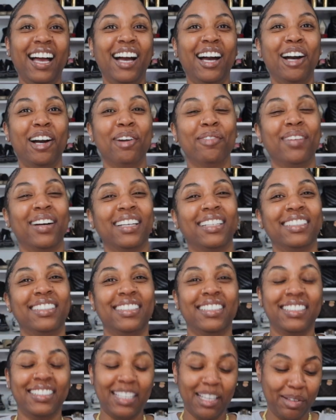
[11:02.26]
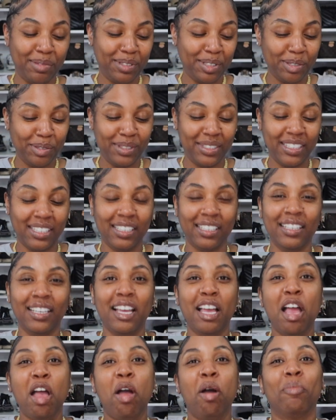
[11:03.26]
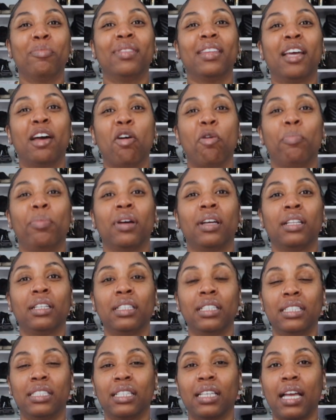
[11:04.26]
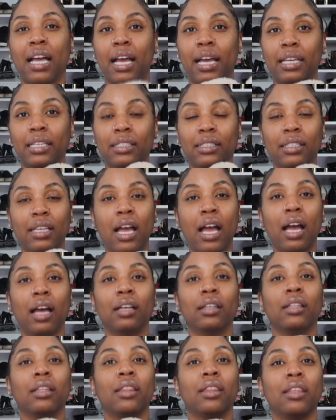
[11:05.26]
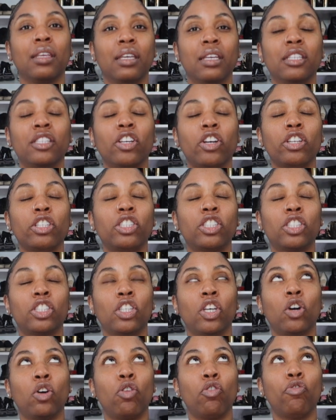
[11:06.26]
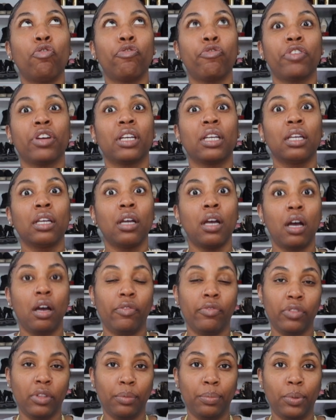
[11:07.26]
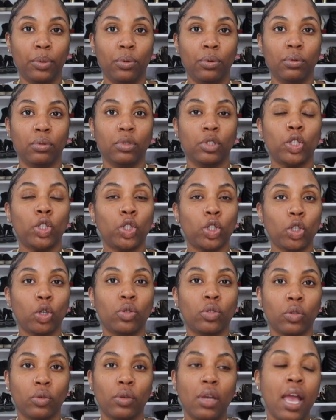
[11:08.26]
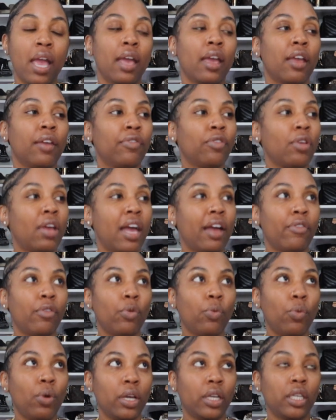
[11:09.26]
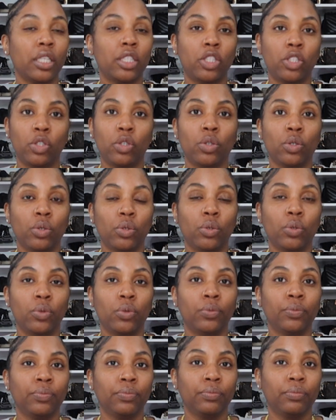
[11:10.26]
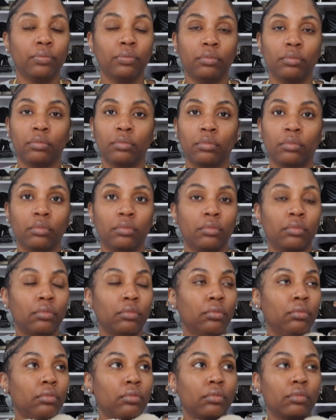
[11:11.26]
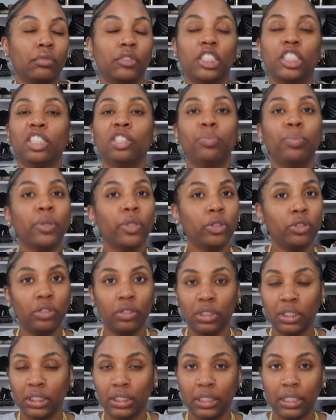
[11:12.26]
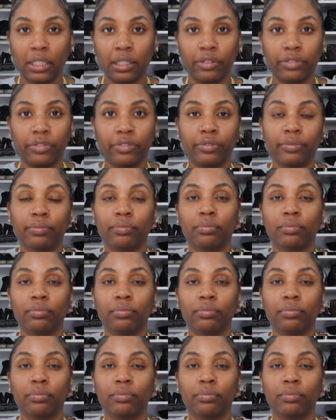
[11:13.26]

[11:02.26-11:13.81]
Oh my goodness, I'm so silly. No, but listen guys, these are so freaking comfortable. So. If you ever wanted to just splurge on yourself,